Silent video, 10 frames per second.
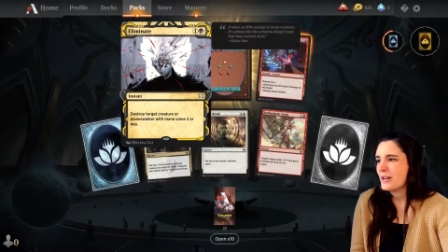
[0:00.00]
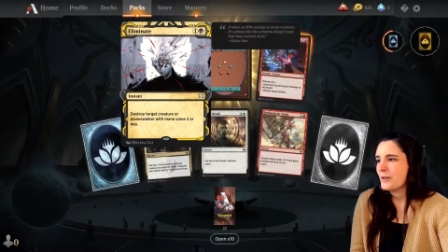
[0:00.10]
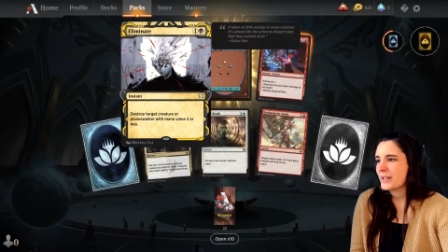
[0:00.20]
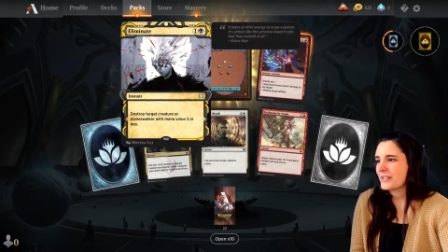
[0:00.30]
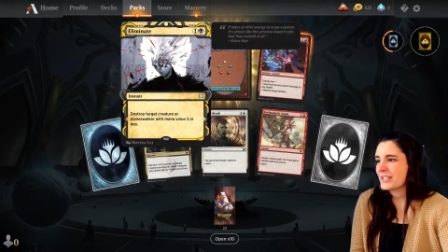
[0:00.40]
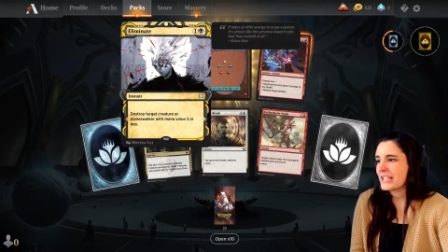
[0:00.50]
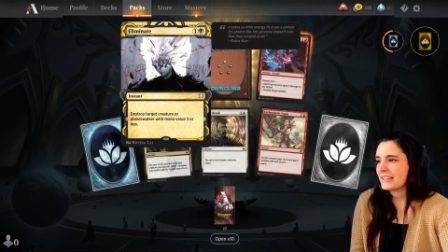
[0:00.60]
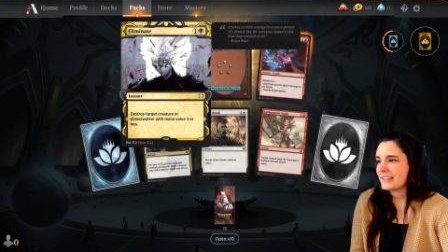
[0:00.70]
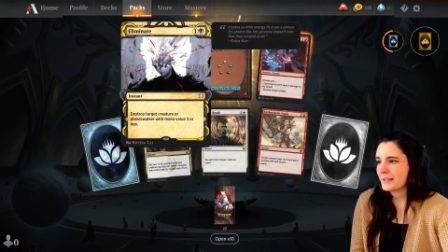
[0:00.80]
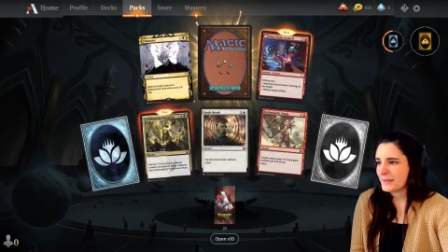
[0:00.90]
We have an
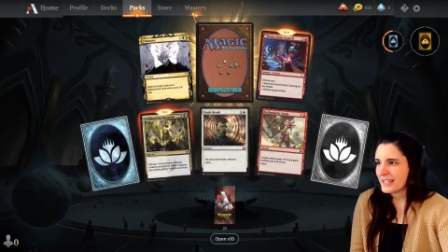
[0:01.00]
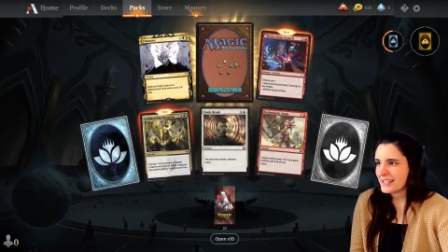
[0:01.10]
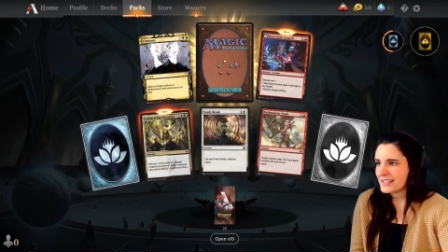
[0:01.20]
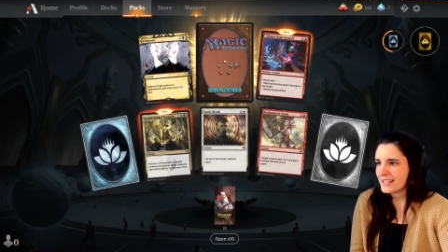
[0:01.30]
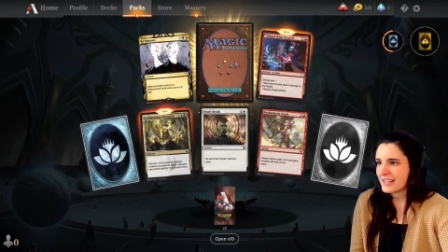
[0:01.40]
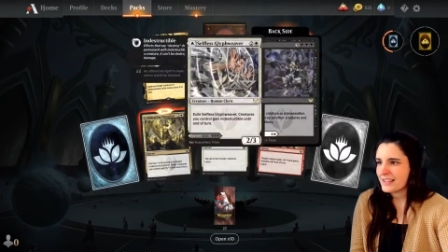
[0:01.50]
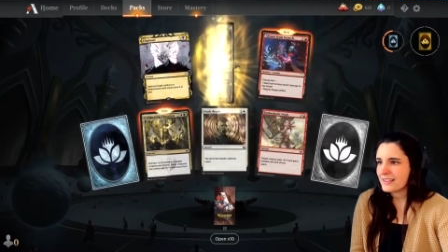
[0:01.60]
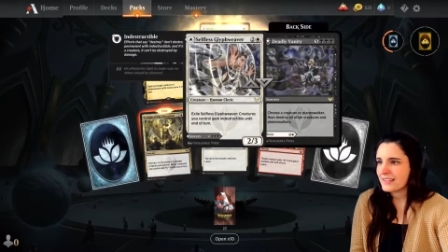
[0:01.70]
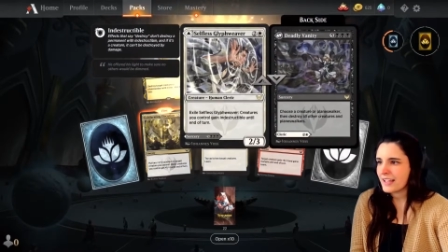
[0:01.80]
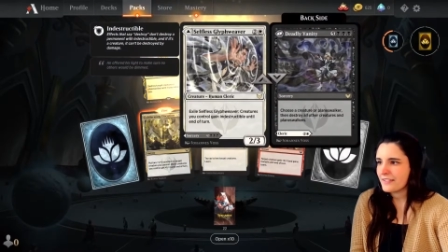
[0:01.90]
Eliminate. I
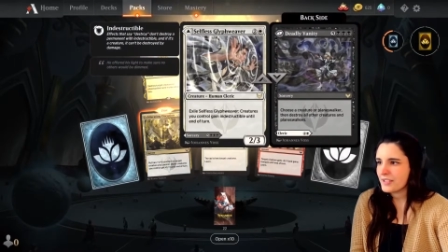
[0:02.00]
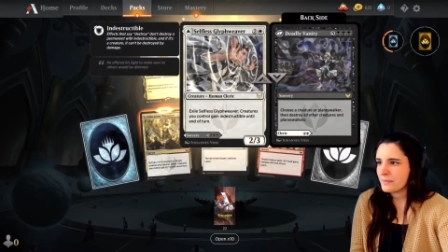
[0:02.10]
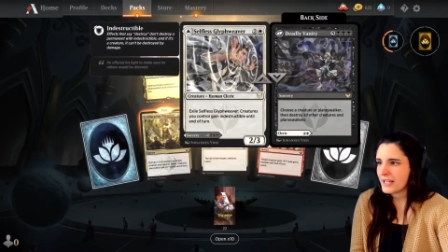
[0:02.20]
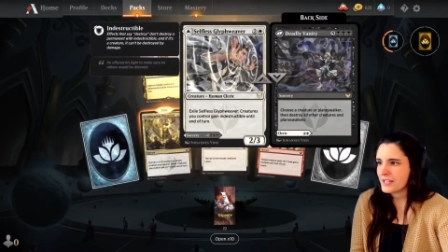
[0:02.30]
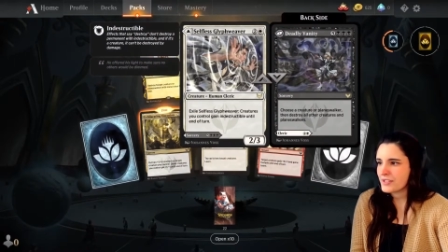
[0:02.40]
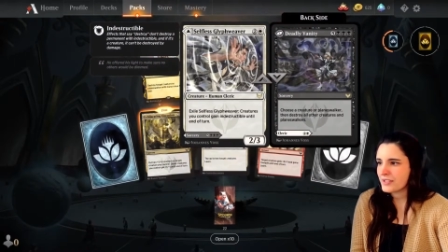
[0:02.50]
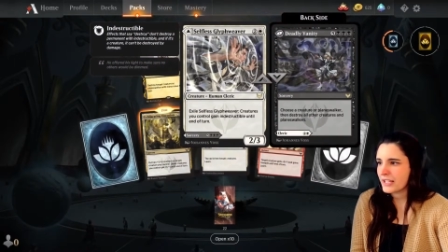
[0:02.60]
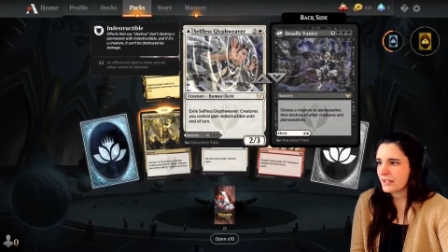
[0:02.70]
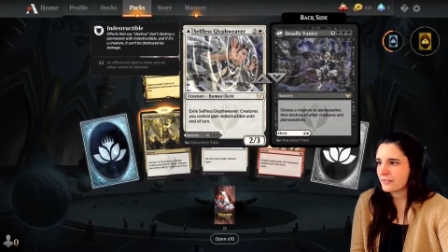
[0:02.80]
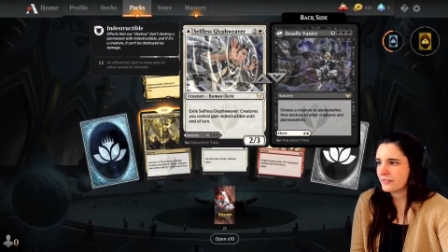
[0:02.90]
love it. Pay 2 to
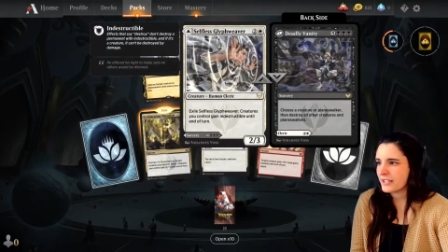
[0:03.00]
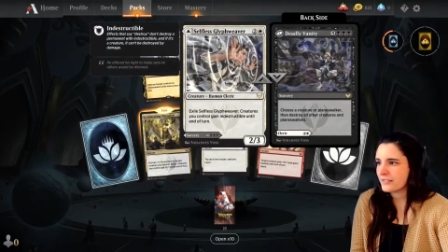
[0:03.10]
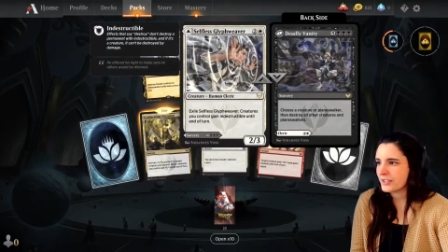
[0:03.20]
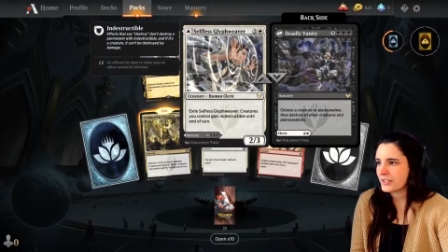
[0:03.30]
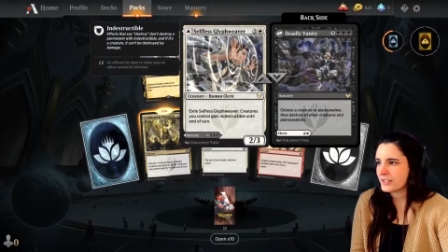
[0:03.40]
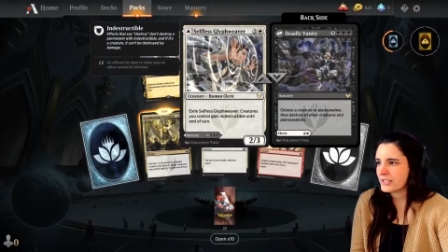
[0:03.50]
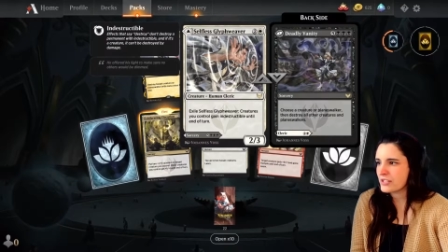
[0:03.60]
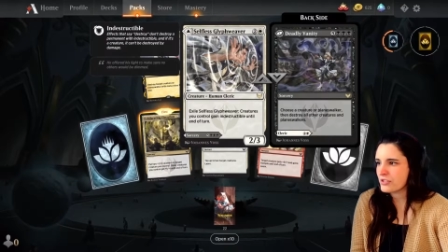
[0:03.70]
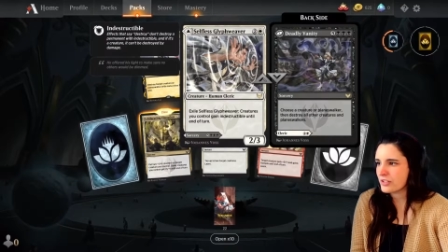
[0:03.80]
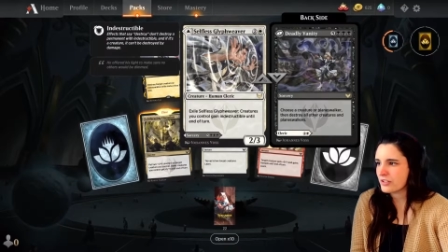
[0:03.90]
get rid of a
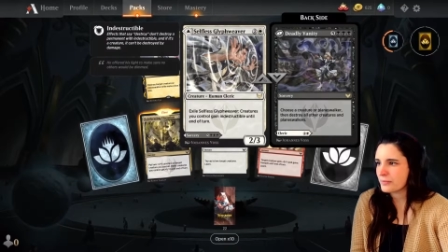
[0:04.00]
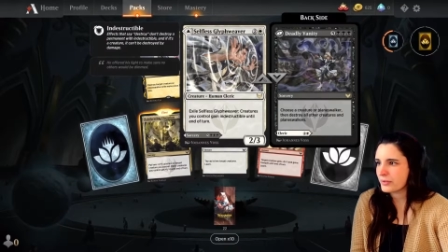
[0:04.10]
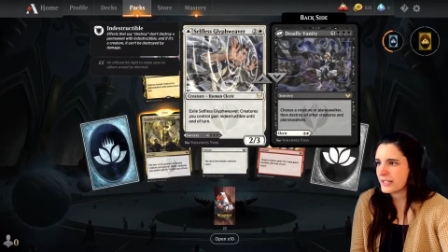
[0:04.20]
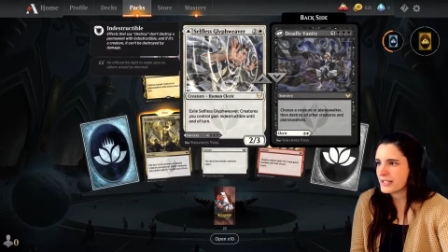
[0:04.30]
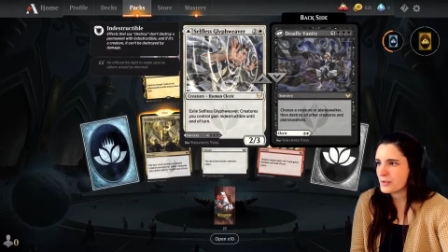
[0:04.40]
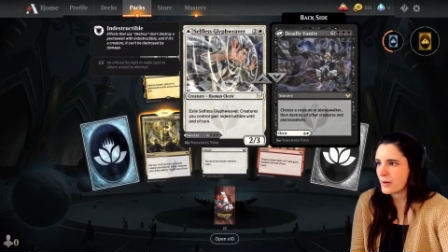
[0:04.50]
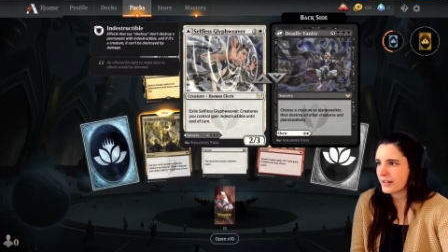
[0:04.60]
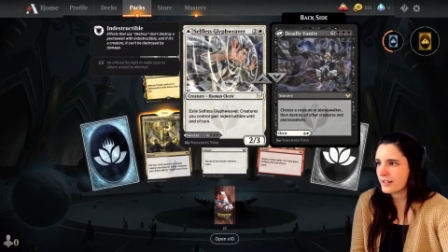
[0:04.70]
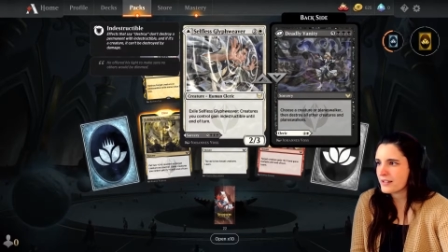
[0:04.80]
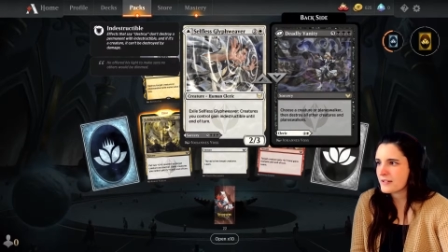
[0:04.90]
creature or
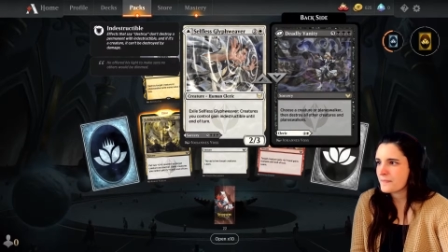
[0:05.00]
planeswalker.